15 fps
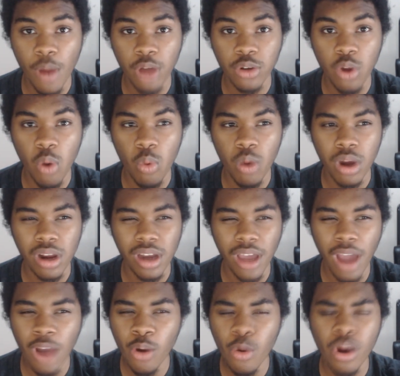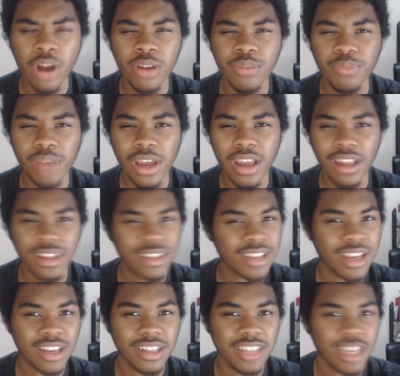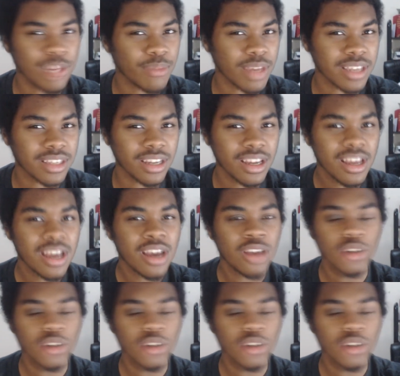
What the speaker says: but I don't want to play like a second team basically.